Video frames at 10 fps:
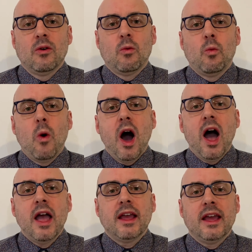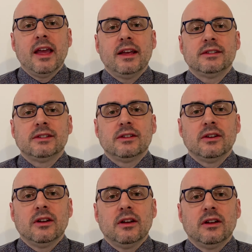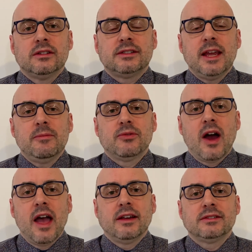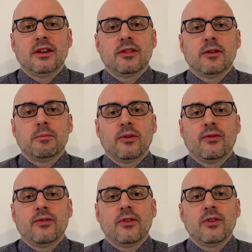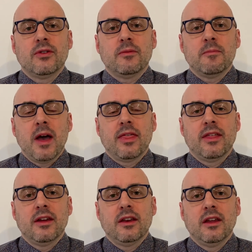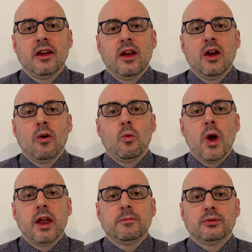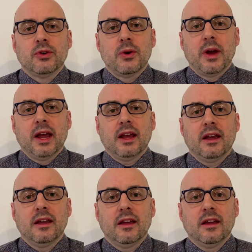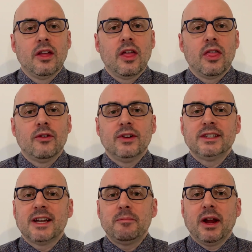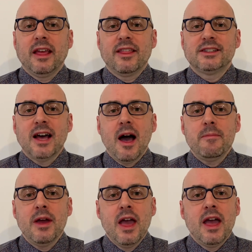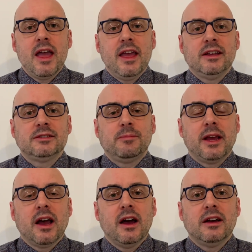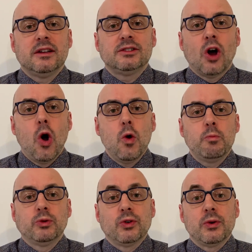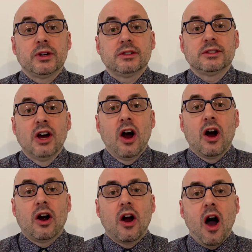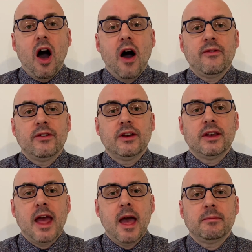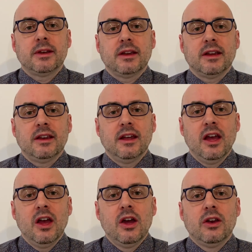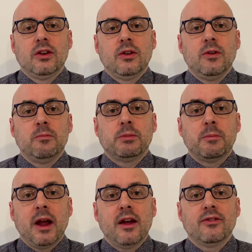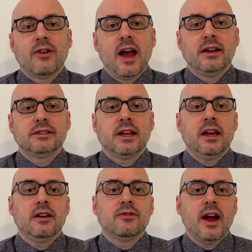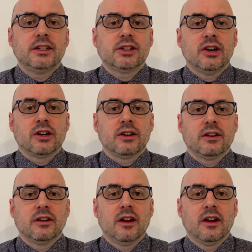Why is steamed rice the preferred method when brewing? The reason I'm bringing this up is because home brewers are often tempted to prepare the rice in a rice cooker